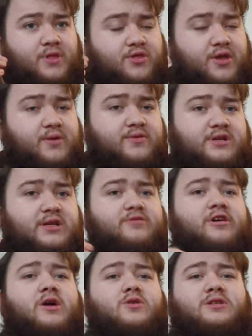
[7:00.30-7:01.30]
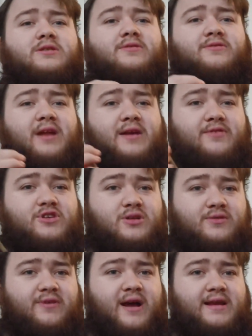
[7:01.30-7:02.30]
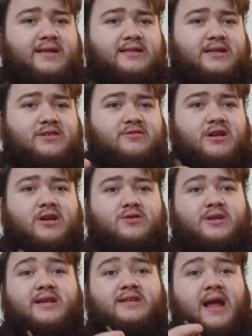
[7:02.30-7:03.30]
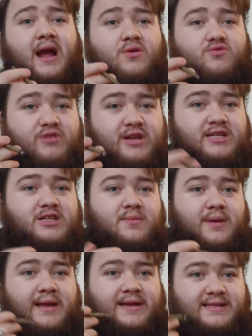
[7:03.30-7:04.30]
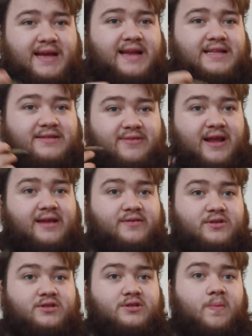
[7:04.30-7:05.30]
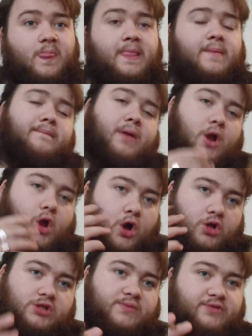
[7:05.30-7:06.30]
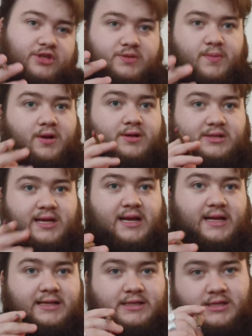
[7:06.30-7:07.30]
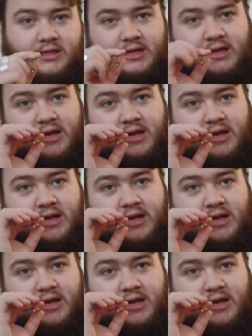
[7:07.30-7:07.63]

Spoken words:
The thing with cigarillos and the flavours you'll find in cigarillos is they are reasonably intense flavours because of the small size.